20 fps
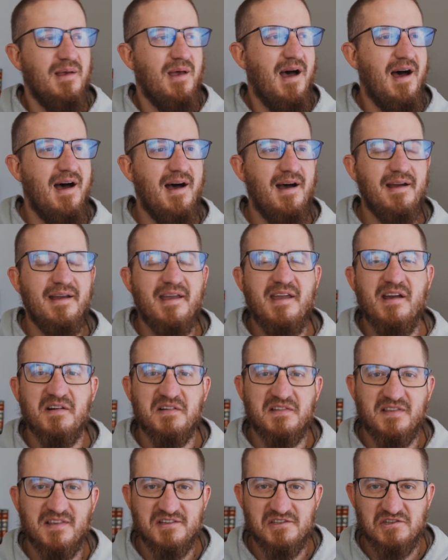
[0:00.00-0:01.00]
Uh,
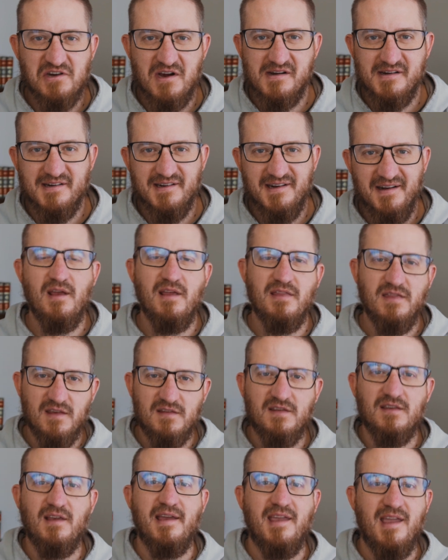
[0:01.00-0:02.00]
here's the struggle.
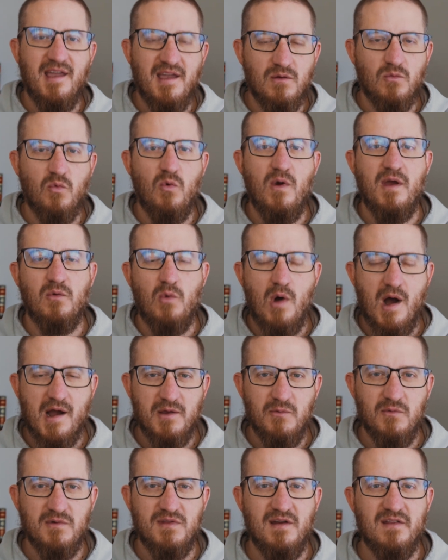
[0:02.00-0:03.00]
This is like in, in
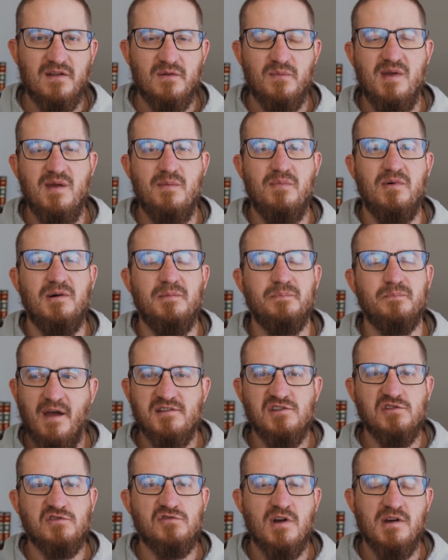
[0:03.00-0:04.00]
walking with other people. I
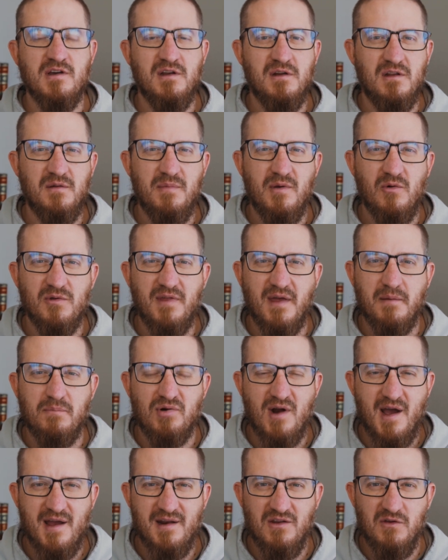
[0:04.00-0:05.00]
just struggling a little bit with like
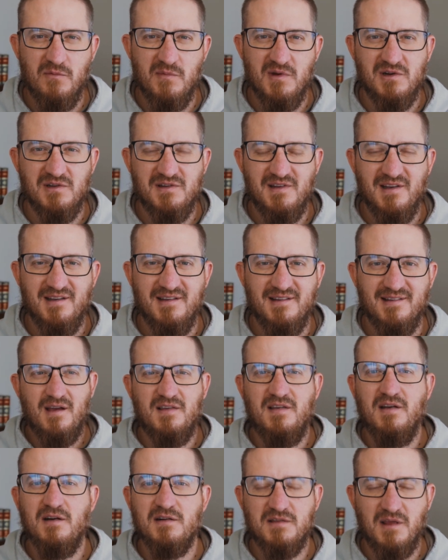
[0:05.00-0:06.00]
pride and humility.
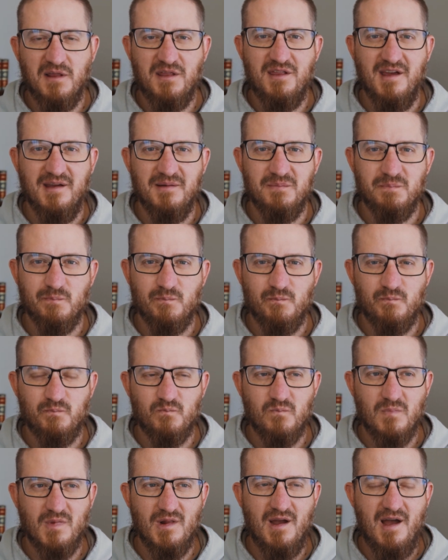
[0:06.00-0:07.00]
Because here's the thing
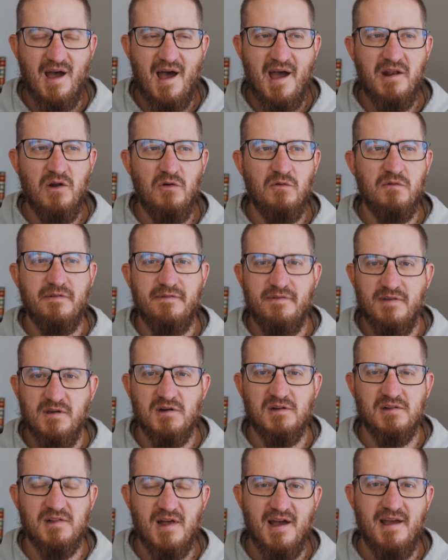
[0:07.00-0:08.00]
I don't
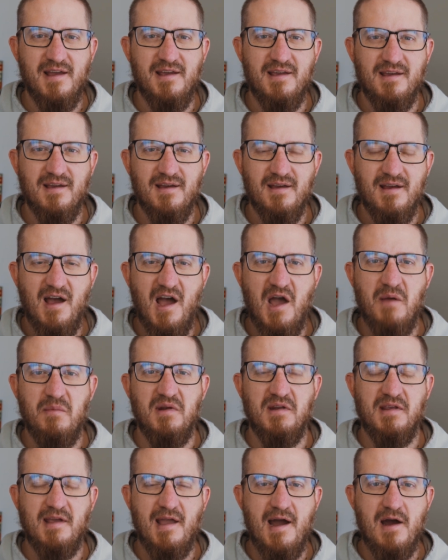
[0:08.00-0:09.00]
feel like I'm
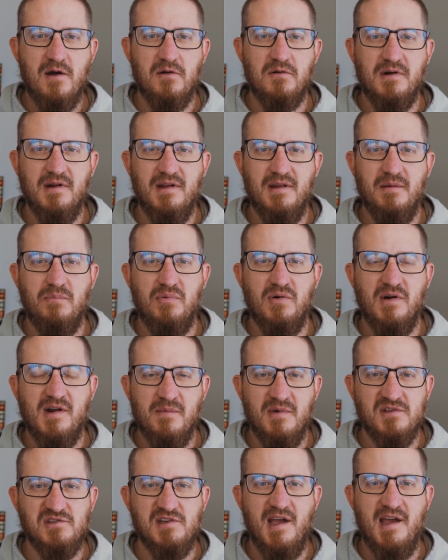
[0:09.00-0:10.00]
encountering pretty
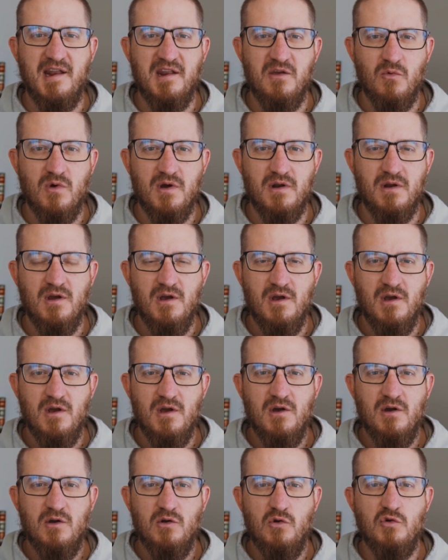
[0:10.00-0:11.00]
much anyone
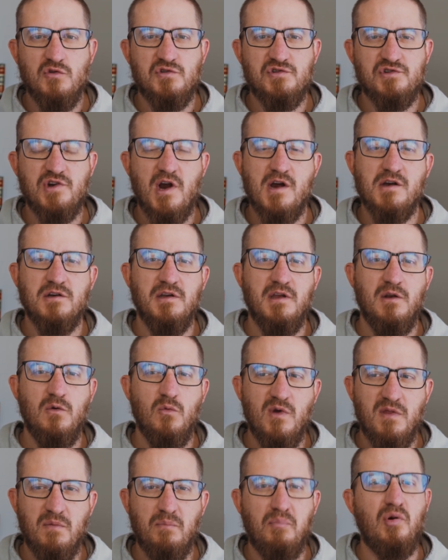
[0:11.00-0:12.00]
who's struggling
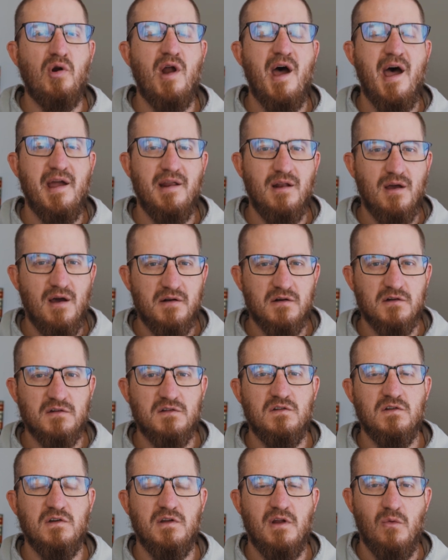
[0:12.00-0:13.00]
with pride
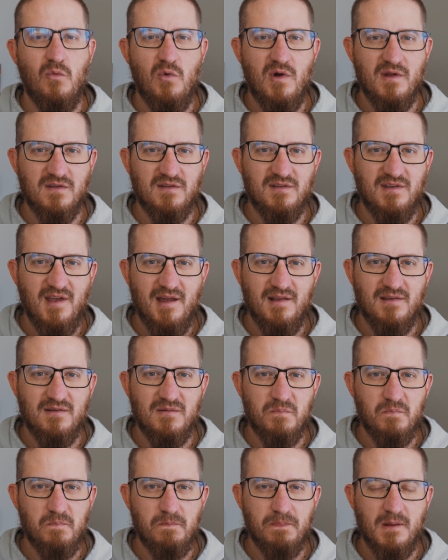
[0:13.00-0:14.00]
understood in one sense.
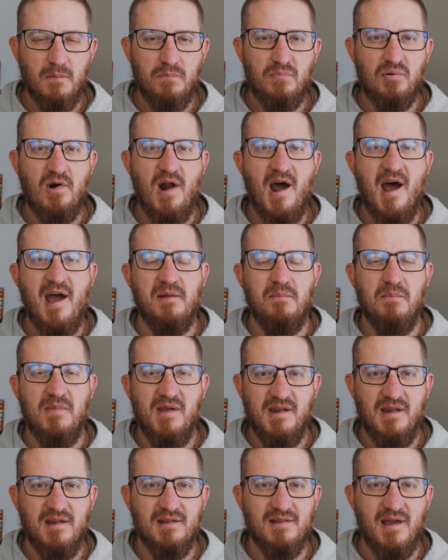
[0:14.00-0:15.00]
Pride
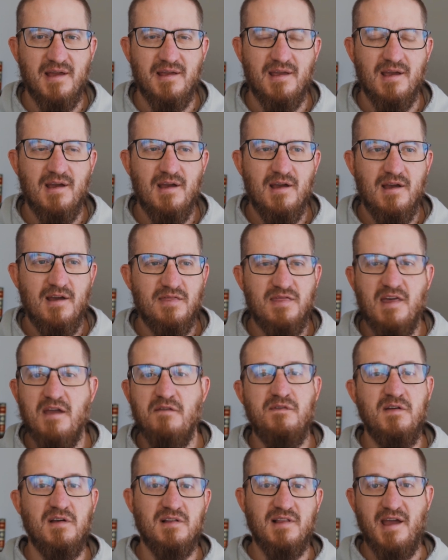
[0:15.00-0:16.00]
meaning like they
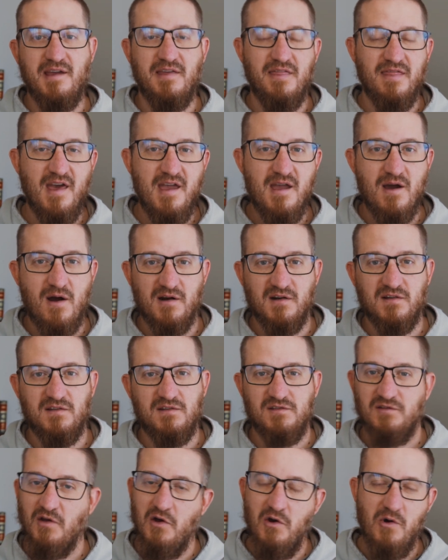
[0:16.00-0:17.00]
feel like they are
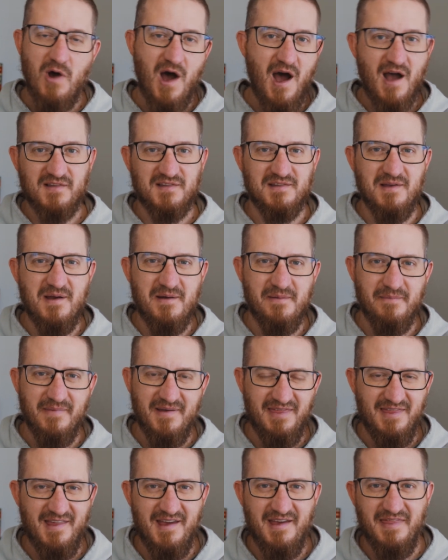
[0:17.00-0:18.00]
so awesome
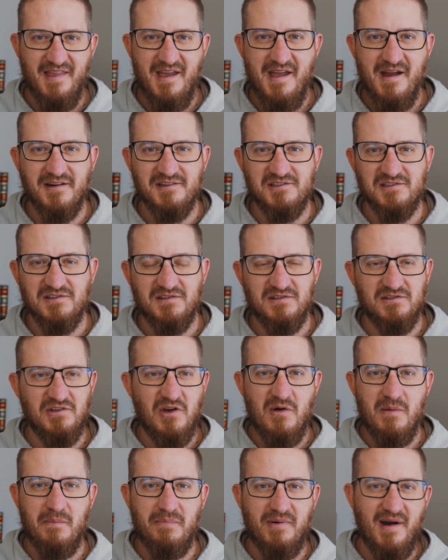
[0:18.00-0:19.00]
and they are just
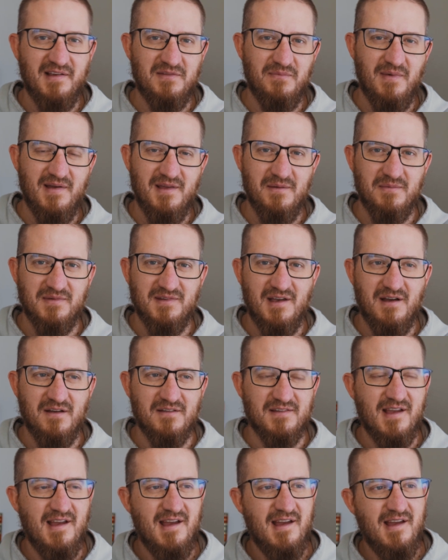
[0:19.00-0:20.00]
so impressed by
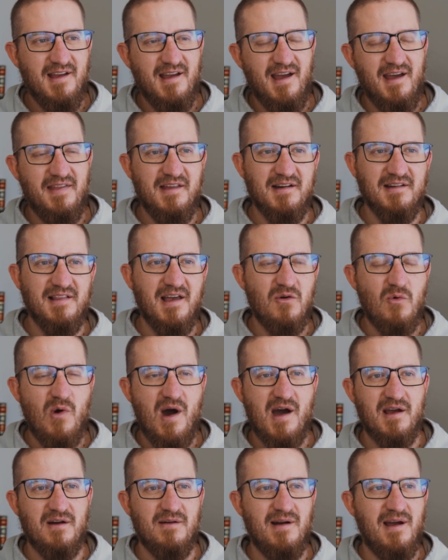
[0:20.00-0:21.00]
themselves. And they're like
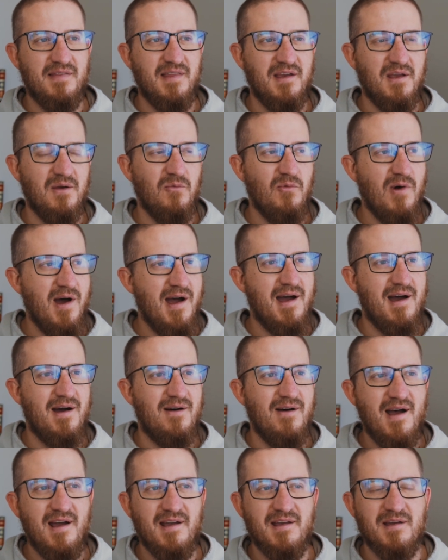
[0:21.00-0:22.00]
walking around thinking, wow,
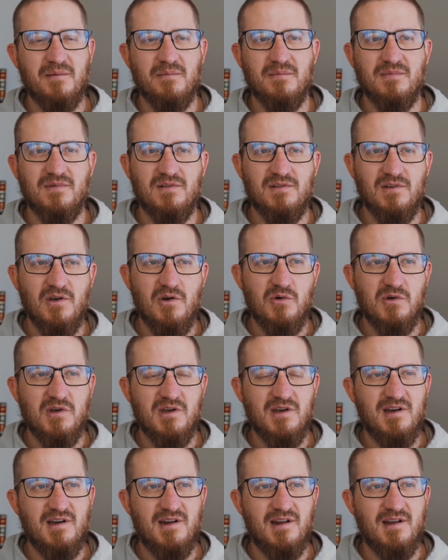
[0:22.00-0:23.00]
I am so
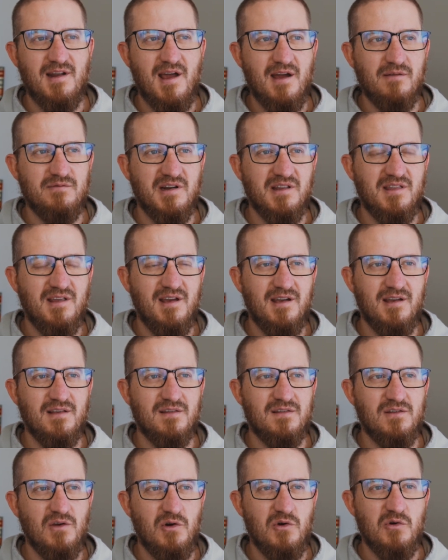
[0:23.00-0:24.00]
good at everything and
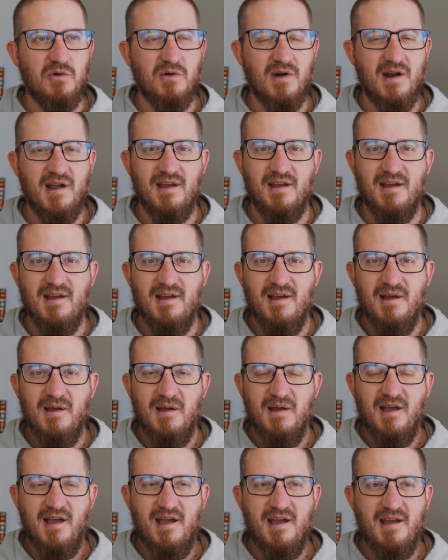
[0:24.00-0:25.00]
so great.
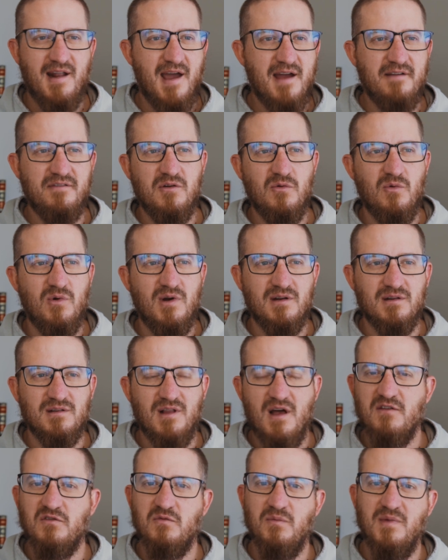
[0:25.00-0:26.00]
And everyone
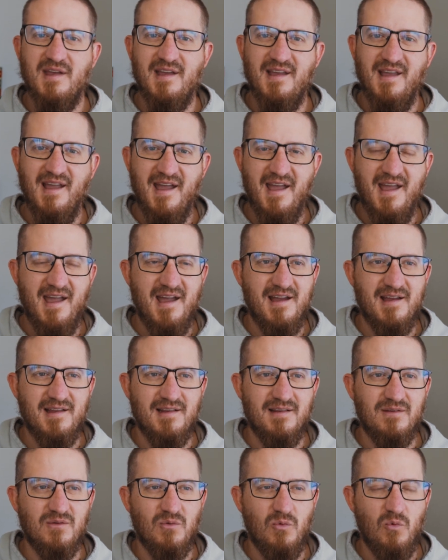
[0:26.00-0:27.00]
loves me.
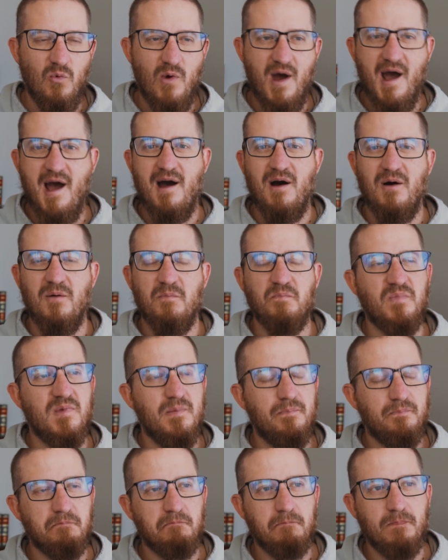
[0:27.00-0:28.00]
And wow,
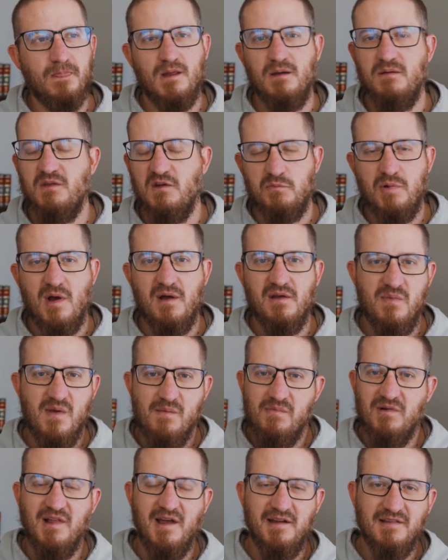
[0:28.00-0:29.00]
there's probably
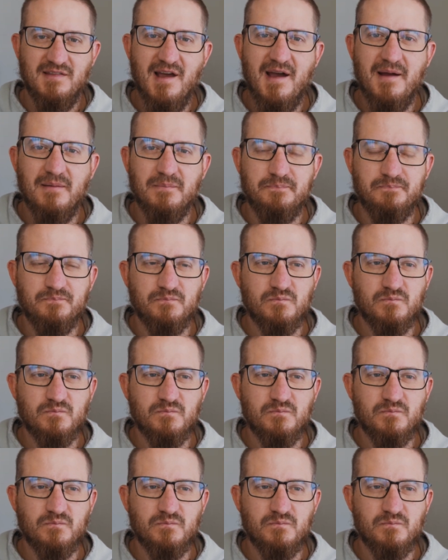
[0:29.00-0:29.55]
people like that.